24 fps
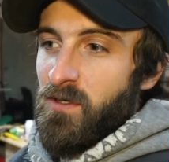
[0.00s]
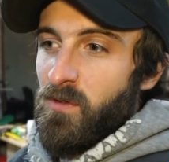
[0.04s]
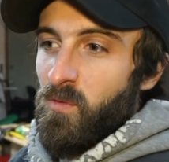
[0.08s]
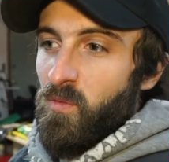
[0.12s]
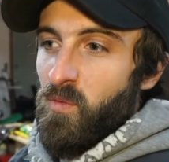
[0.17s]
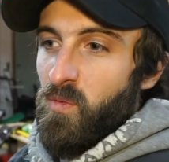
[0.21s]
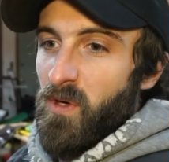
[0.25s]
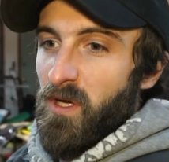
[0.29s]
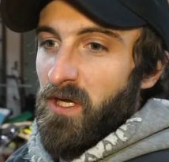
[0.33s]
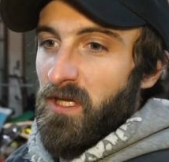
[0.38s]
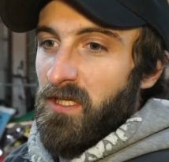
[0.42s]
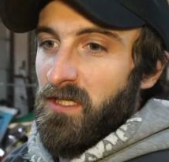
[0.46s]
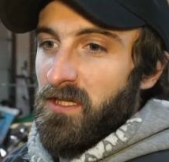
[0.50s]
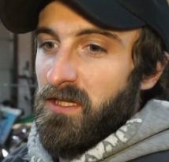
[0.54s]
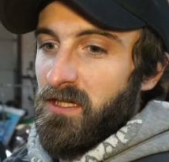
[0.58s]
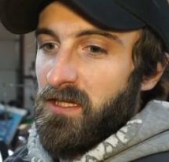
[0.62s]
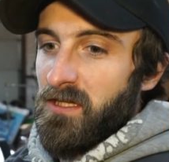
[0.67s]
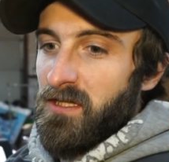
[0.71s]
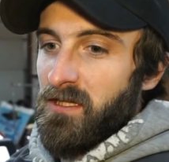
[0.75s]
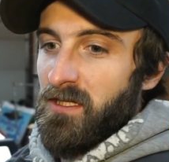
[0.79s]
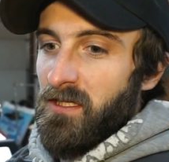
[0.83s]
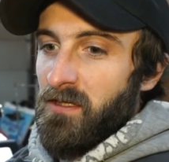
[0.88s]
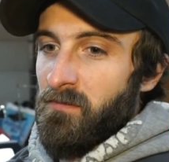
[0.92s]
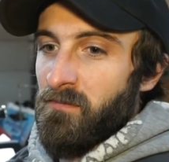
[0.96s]

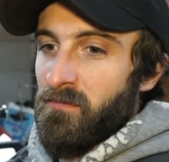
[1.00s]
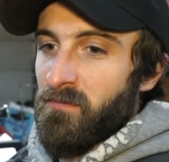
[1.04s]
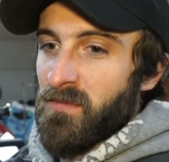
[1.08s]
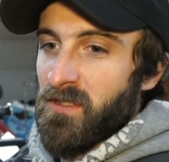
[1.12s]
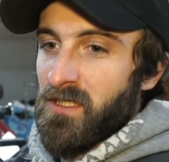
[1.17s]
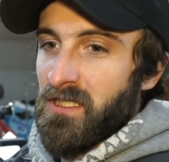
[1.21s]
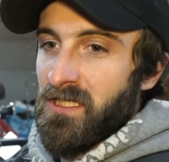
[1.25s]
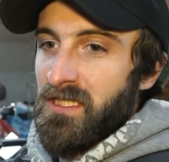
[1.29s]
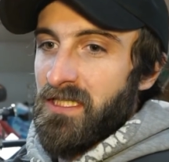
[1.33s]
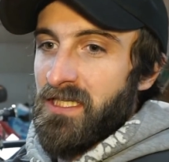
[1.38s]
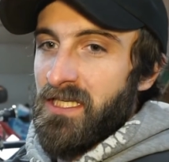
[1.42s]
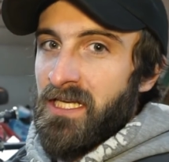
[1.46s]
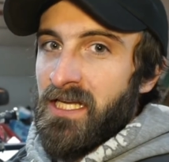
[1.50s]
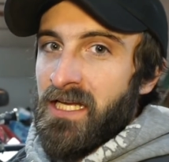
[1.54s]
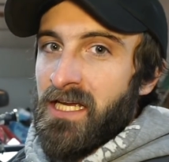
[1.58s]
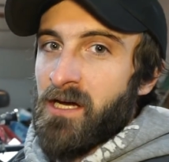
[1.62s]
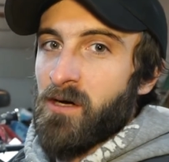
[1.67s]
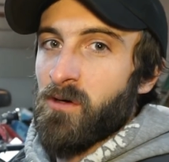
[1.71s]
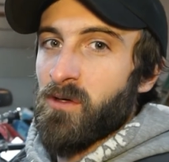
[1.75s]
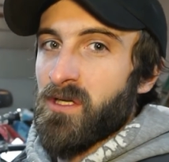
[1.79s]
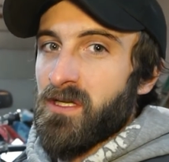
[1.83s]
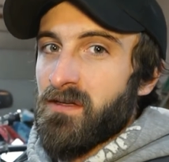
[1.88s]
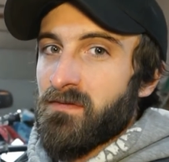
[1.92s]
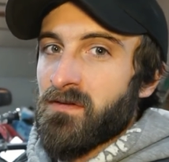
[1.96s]
with them cleaning
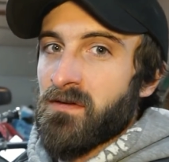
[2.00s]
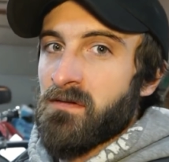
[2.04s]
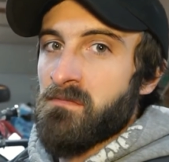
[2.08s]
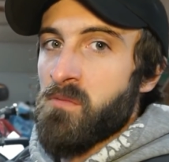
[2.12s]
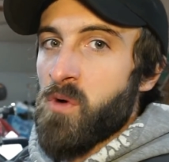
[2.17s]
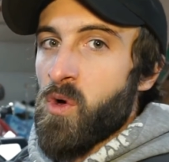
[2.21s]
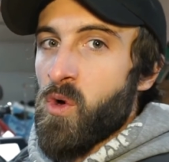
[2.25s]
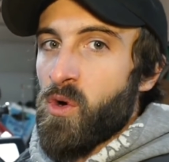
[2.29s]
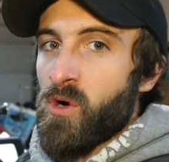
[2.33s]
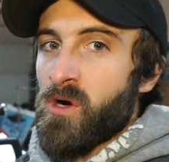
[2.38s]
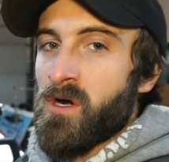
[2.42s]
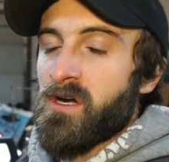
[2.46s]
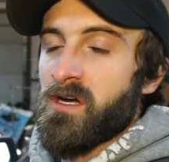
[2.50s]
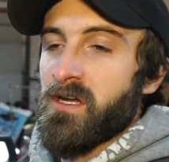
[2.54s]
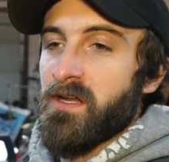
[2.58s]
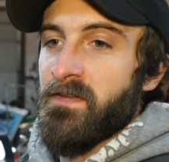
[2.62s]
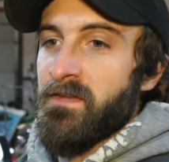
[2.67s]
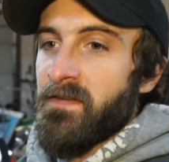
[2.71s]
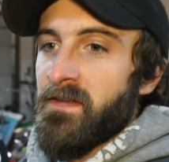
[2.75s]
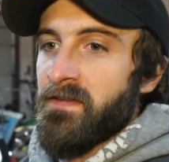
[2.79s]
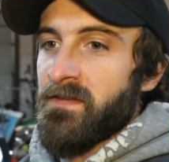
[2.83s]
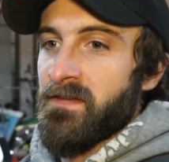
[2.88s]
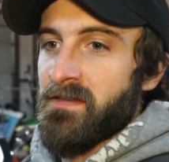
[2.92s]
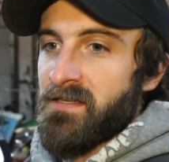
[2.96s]
out even more
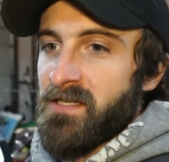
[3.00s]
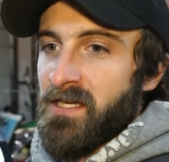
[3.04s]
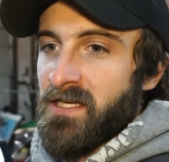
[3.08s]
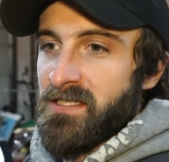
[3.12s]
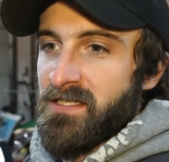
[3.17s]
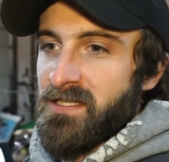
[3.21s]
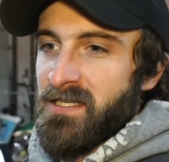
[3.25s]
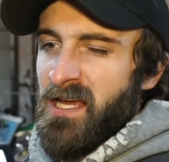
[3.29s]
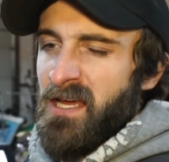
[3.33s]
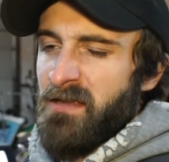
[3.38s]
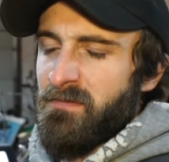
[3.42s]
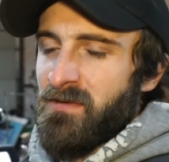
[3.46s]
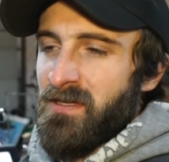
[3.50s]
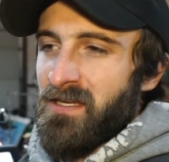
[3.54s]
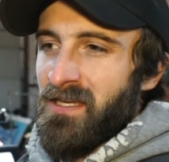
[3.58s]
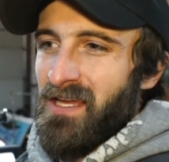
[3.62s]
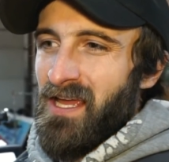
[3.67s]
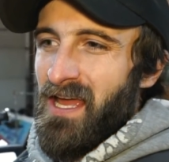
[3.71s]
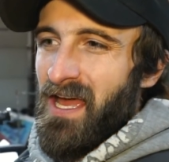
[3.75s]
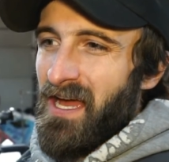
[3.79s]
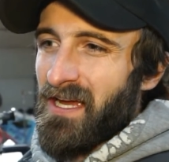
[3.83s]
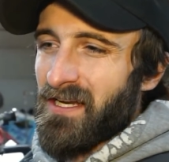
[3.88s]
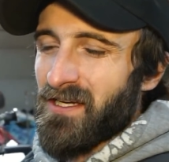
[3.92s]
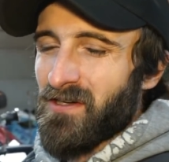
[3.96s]
and then the test not
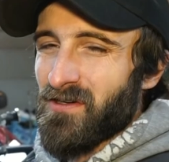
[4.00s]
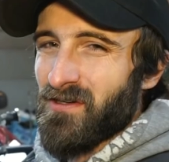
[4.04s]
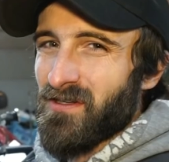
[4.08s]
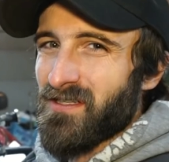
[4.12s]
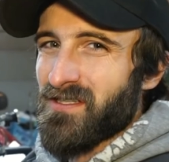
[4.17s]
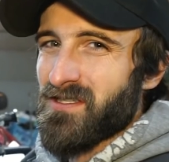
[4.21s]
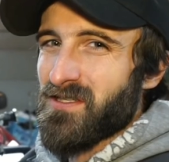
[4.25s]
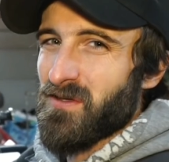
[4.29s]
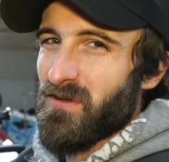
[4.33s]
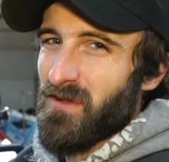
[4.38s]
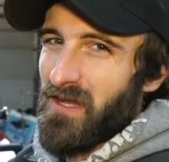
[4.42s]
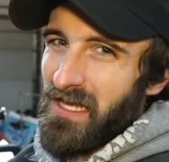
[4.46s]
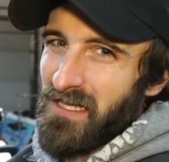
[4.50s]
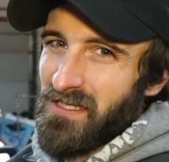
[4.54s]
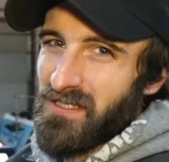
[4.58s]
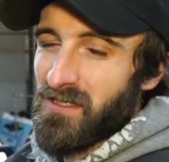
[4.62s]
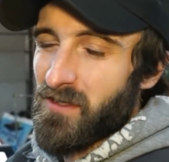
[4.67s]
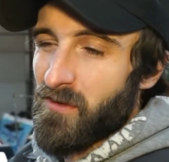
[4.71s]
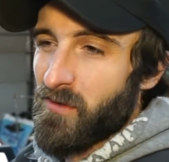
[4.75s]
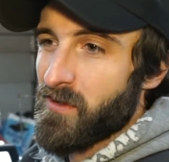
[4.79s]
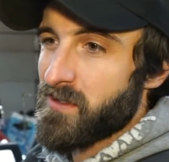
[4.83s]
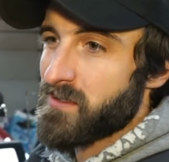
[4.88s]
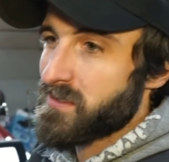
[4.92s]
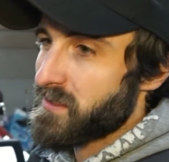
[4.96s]
being accurate. So
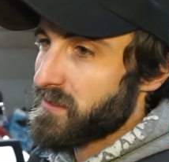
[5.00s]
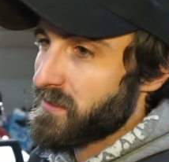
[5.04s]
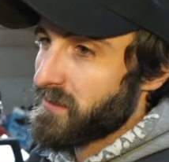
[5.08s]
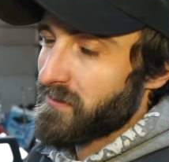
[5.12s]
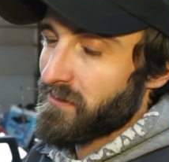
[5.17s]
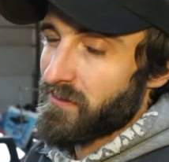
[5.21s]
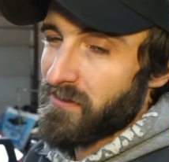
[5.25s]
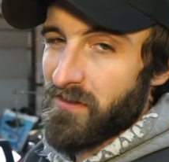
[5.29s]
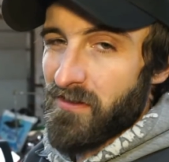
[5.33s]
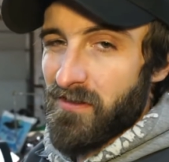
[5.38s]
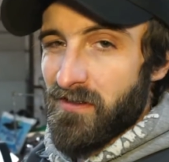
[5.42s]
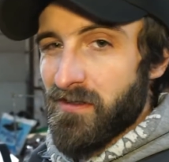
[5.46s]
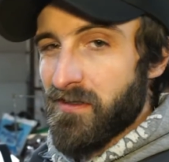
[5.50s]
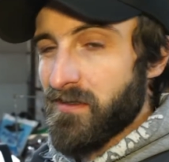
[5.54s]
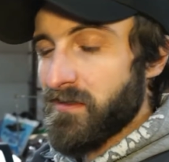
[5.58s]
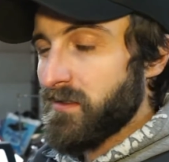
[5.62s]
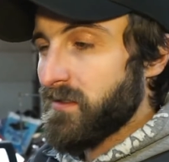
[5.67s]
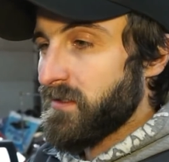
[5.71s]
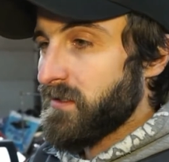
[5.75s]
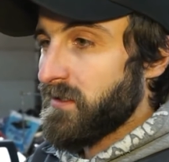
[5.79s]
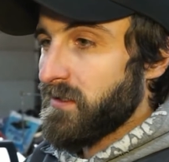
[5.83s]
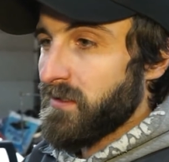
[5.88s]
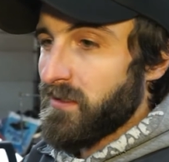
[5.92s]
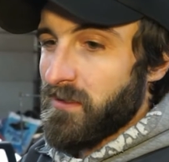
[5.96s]
that's always
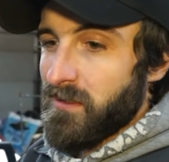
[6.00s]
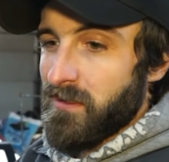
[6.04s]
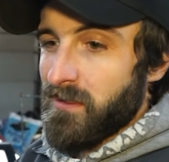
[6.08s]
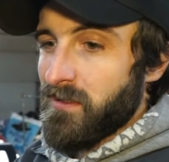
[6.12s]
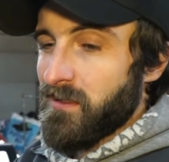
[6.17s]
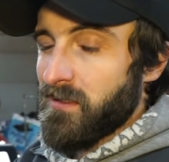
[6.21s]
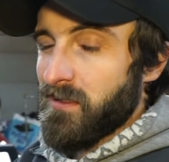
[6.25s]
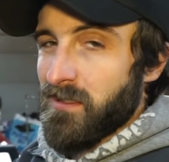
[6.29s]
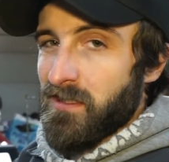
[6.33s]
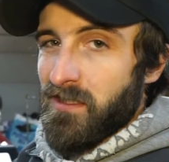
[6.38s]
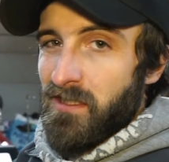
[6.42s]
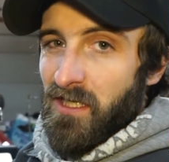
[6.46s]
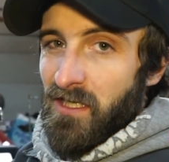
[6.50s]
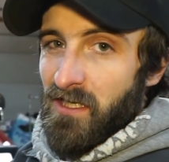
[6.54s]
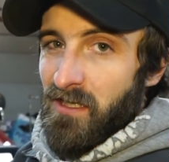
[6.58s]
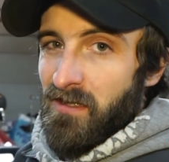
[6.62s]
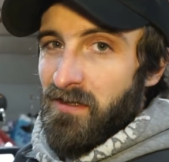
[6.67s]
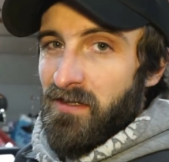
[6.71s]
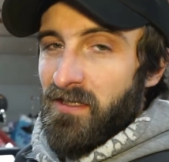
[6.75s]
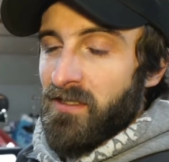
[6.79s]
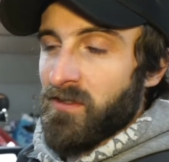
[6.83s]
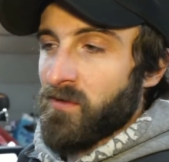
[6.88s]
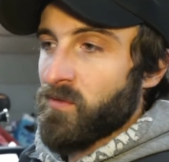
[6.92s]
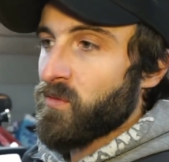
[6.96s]
another kind
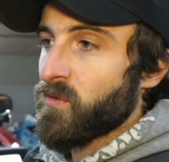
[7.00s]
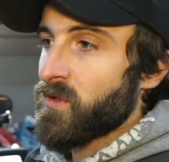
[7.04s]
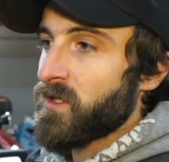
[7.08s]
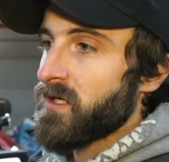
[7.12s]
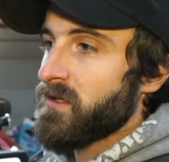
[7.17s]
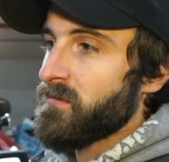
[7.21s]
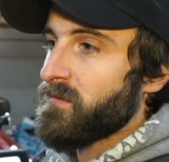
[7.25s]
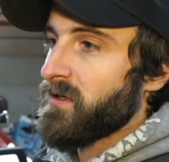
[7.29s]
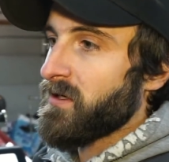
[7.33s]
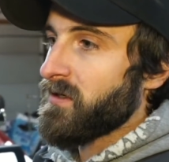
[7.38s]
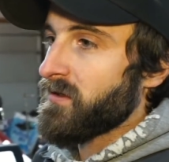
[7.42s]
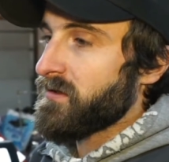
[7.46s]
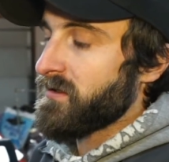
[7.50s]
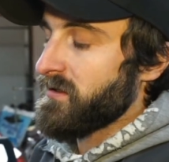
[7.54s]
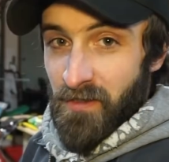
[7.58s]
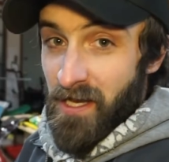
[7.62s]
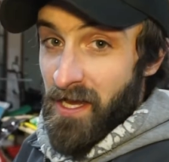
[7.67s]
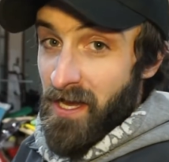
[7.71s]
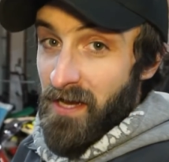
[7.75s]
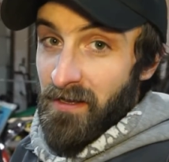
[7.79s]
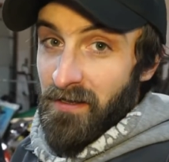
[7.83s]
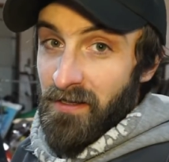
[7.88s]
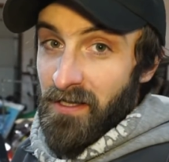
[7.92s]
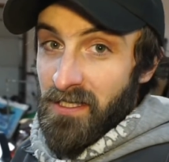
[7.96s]
of thing to worry about. But
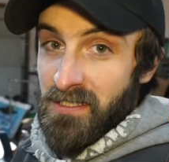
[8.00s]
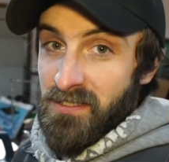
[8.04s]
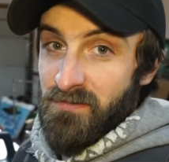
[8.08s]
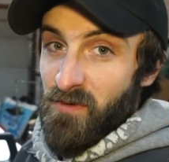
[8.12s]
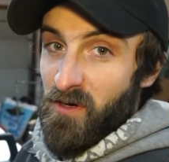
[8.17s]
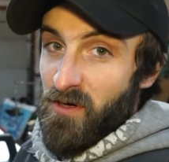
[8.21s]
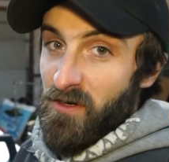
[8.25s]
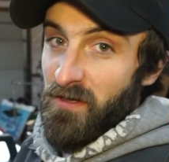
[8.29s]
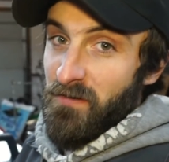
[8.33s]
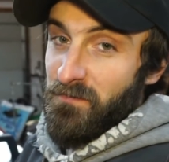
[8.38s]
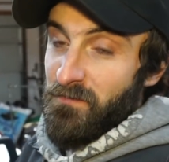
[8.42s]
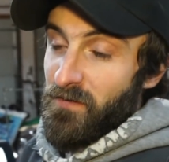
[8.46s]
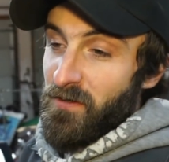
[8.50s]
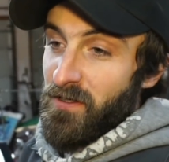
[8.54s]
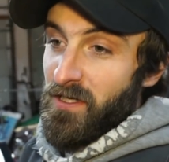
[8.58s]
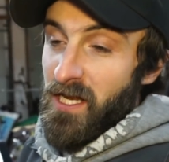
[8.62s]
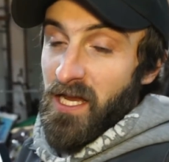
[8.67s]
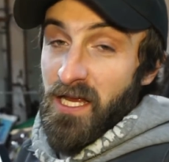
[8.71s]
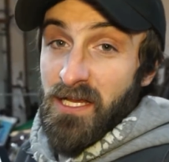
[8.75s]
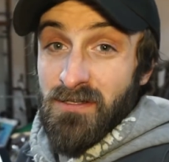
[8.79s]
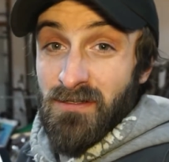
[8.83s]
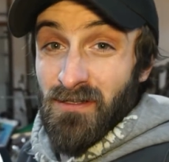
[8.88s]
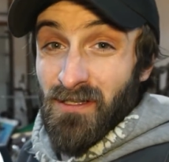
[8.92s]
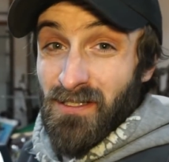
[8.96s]
yeah, that's about it for
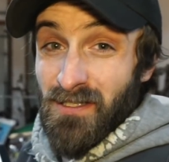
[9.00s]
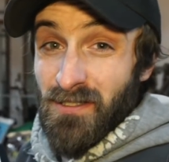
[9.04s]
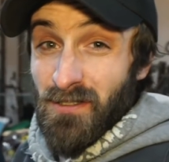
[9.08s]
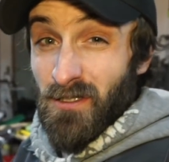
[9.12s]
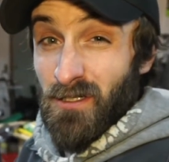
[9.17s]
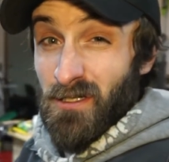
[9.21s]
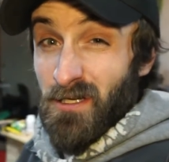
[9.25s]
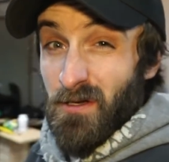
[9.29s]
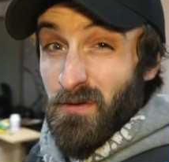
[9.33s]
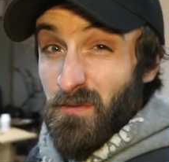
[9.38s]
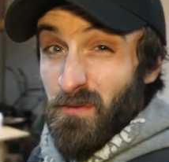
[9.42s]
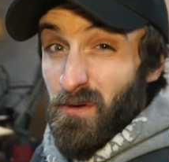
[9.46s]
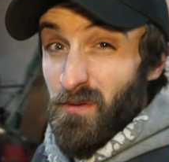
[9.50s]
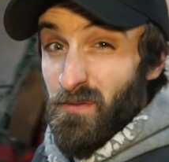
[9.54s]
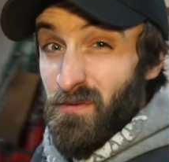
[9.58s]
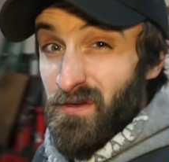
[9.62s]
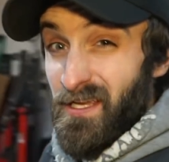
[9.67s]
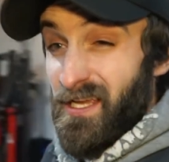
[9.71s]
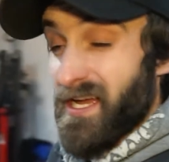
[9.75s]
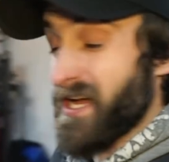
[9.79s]
today. So let's look at what we